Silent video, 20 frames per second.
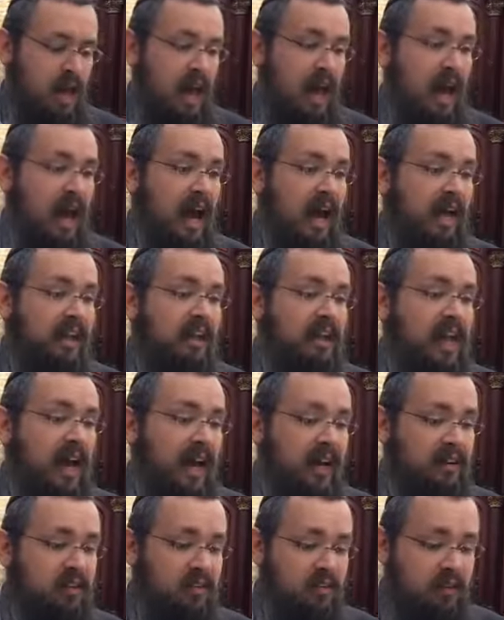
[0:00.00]
And
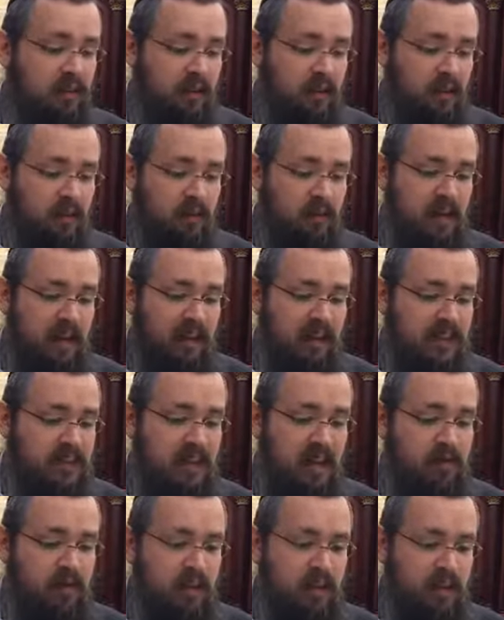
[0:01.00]
yet, and the
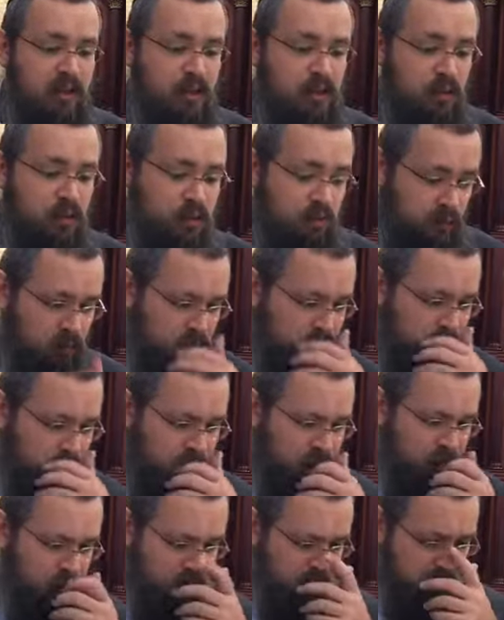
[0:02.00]
same thing is
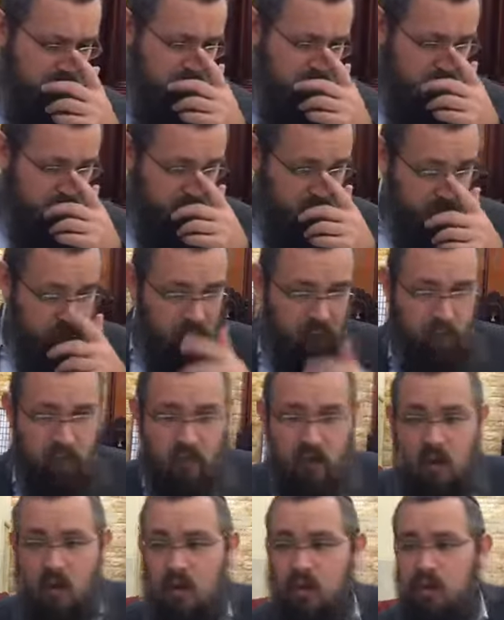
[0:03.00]
true
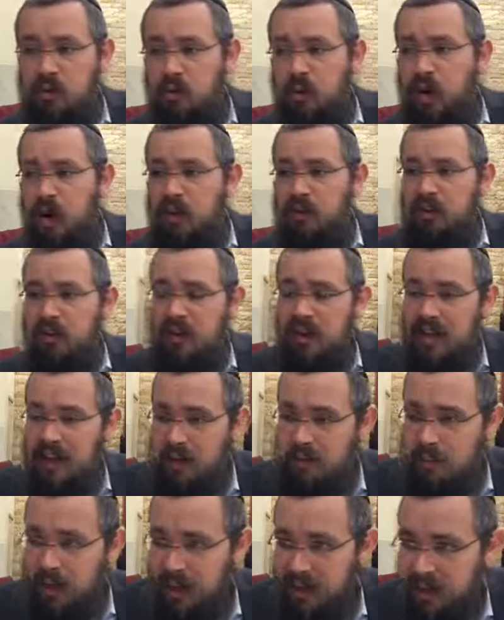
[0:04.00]
with regard to the
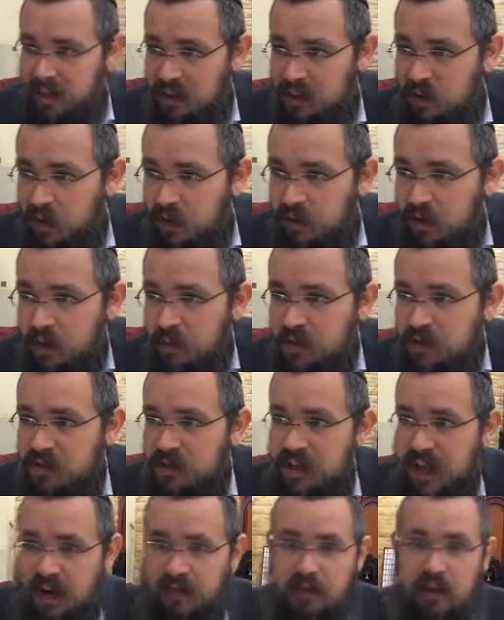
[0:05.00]
impact that Torah
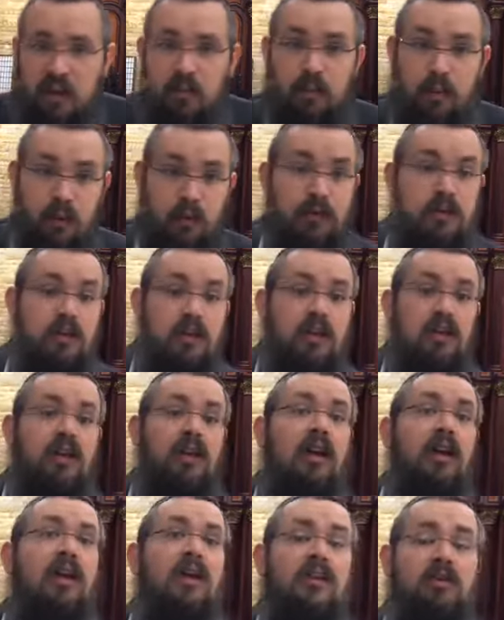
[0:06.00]
mitzvahs have on a person.
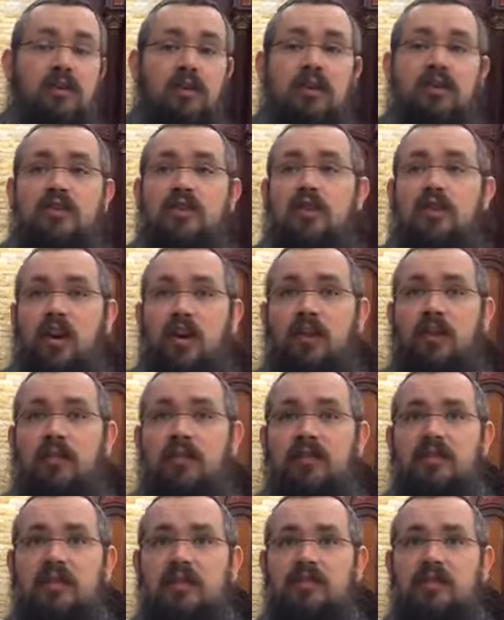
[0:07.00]
There's the Torah
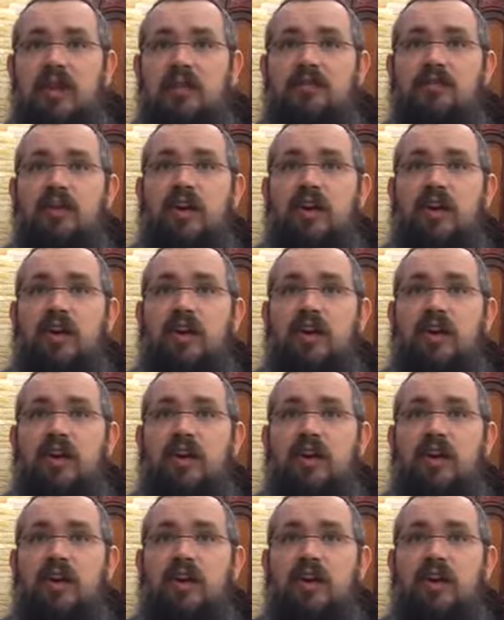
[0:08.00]
mitzvahs themselves.